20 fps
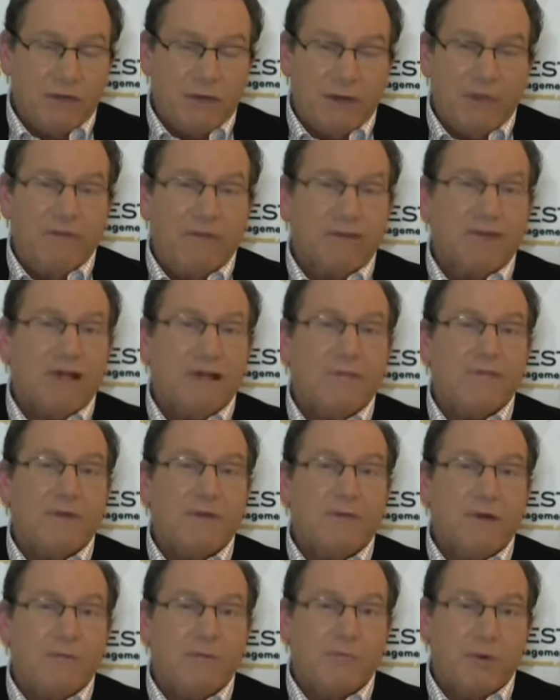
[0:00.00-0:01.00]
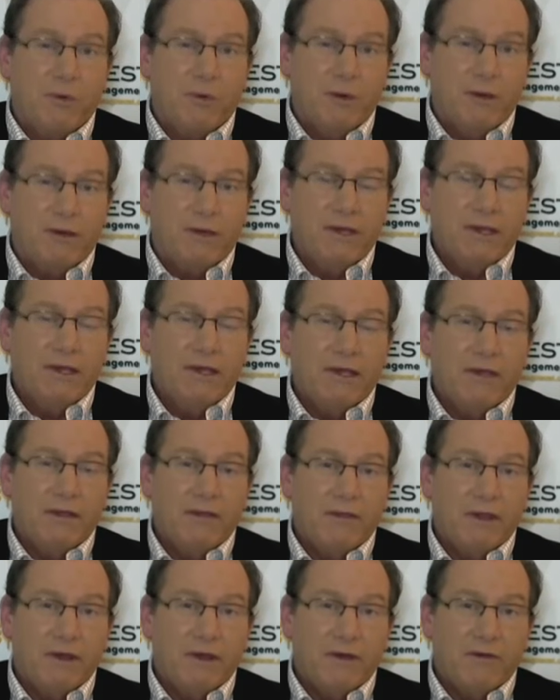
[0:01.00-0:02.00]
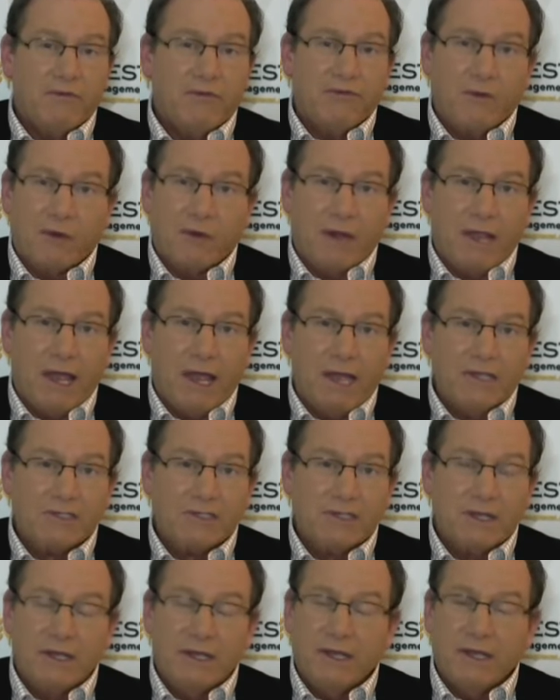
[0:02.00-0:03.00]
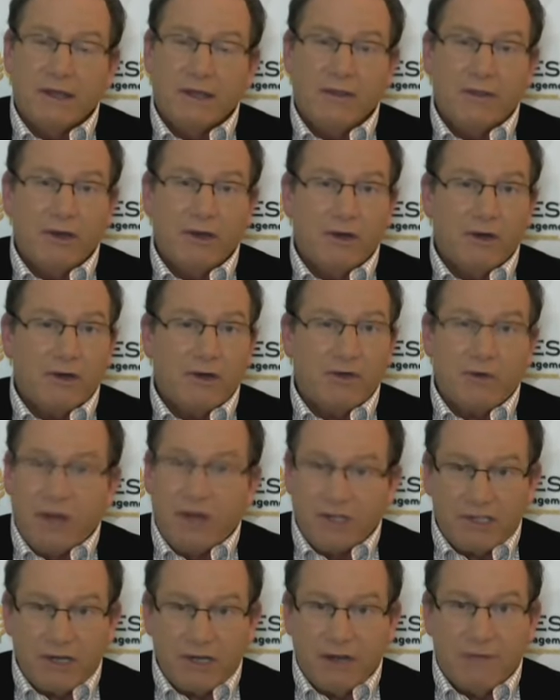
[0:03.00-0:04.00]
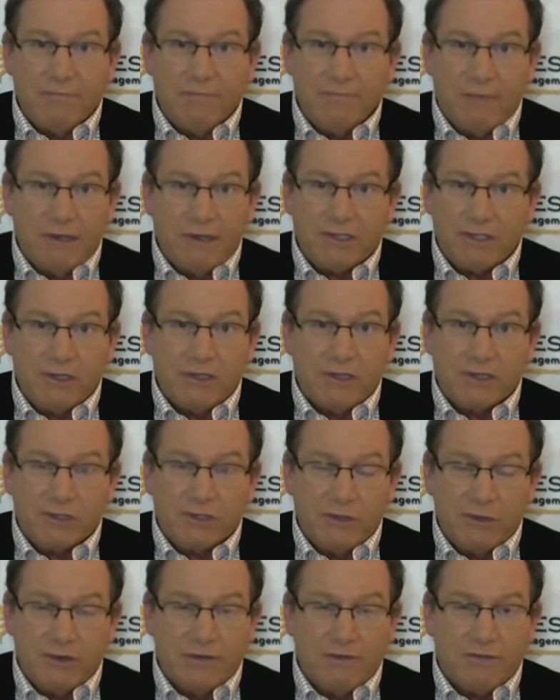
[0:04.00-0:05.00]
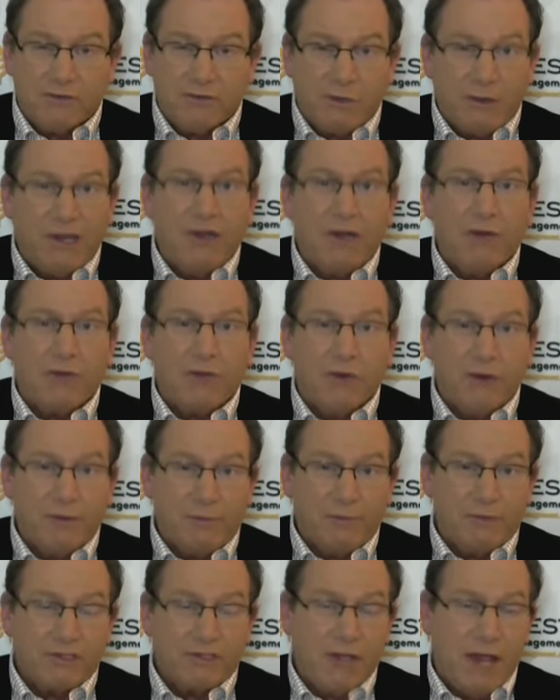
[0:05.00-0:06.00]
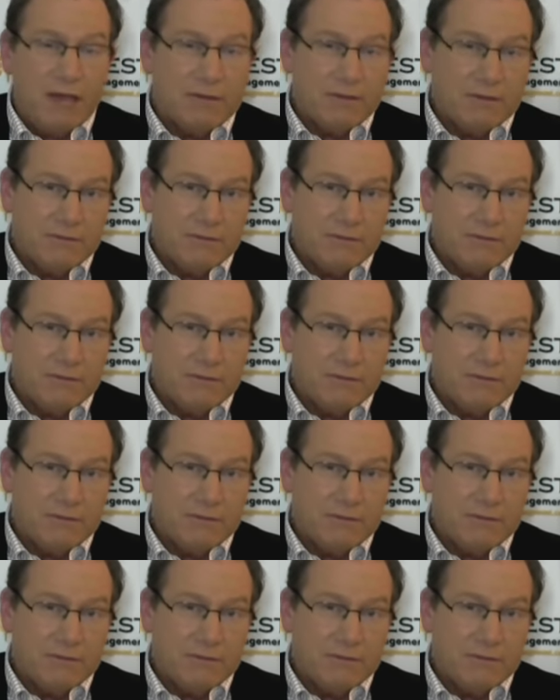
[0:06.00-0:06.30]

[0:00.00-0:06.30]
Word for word: And every time they report their forecast, they're crushing them, but to the tune of 20 to 30 percent.